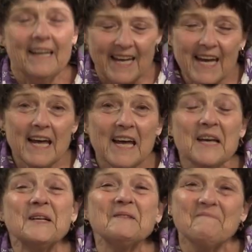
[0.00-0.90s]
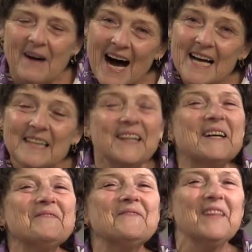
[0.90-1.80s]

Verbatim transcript: In my life,